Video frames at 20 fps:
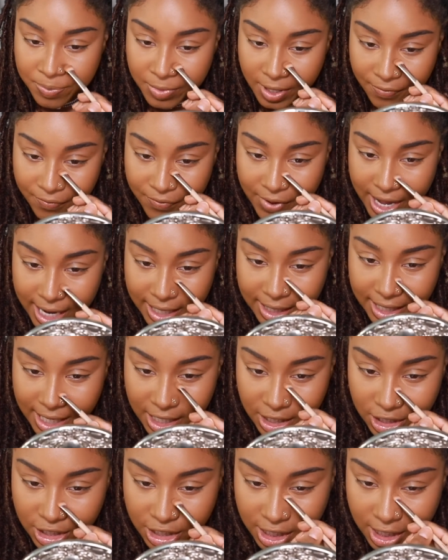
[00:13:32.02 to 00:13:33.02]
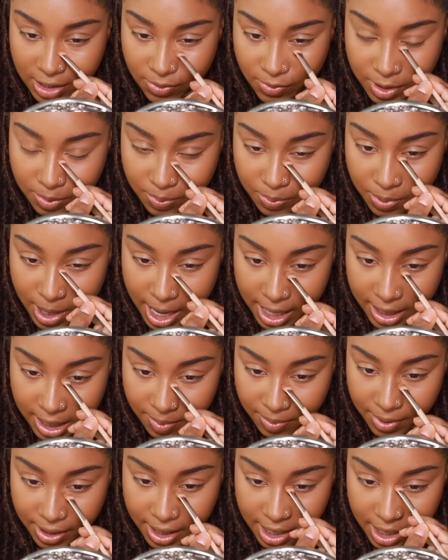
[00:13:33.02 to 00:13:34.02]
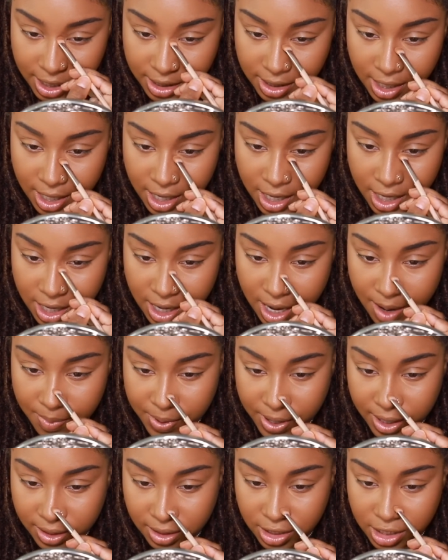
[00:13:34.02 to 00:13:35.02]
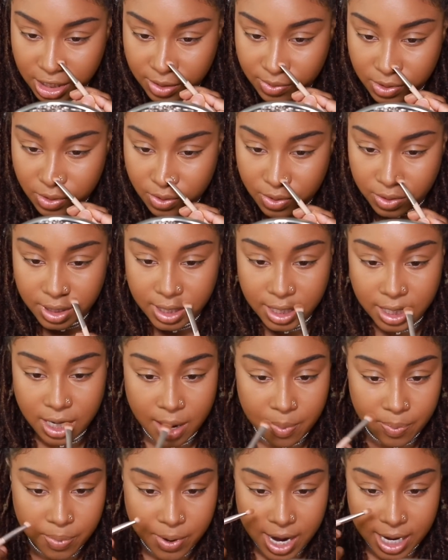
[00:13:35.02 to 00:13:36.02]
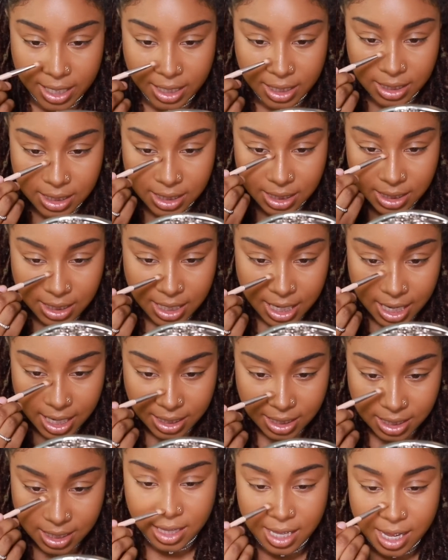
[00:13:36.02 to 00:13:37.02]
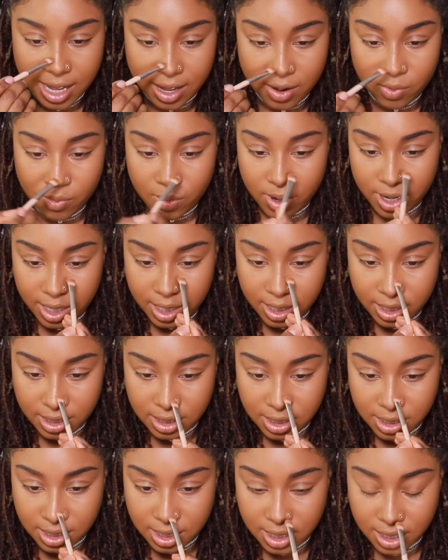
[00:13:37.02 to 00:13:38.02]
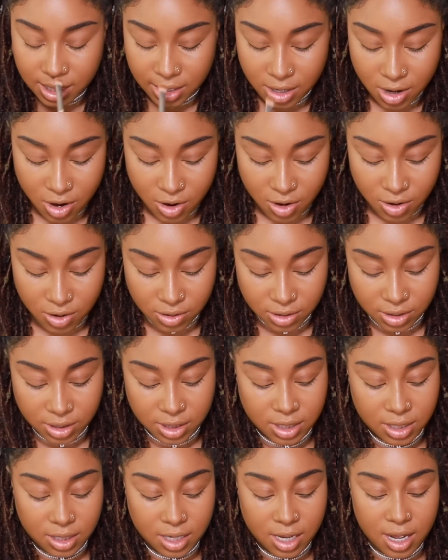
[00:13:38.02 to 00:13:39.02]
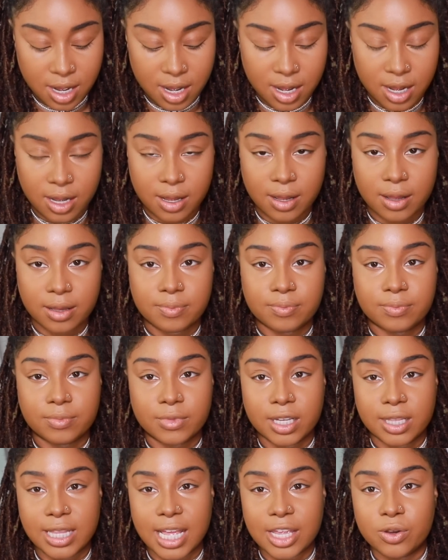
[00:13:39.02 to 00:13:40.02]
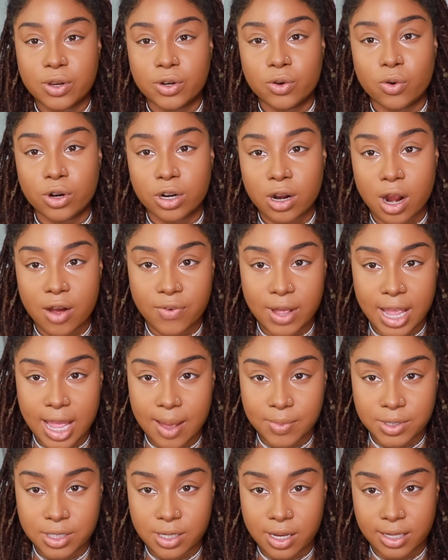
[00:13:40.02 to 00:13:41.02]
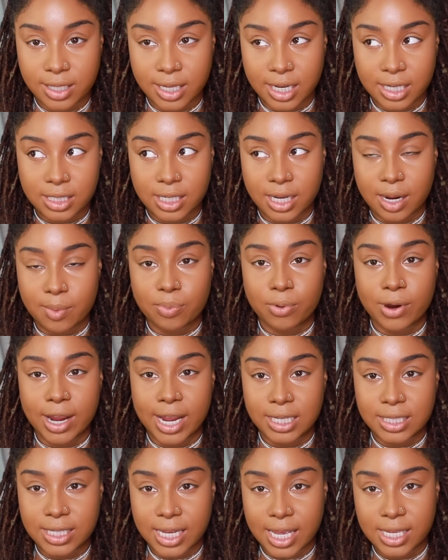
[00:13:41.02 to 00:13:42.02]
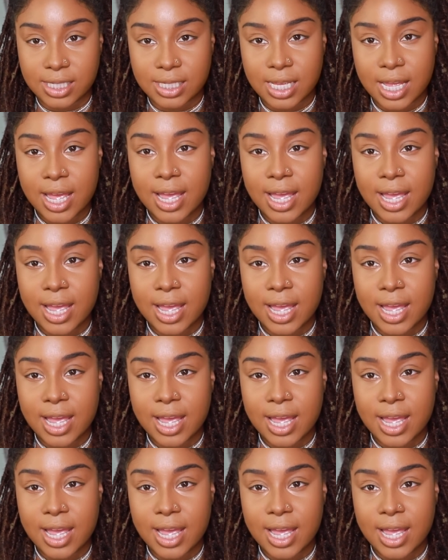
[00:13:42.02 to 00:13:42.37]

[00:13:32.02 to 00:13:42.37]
the fact that she was pregnant, because apparently she was holding a pregnancy test that was called, that you could order off of Amazon, that is like a prank test.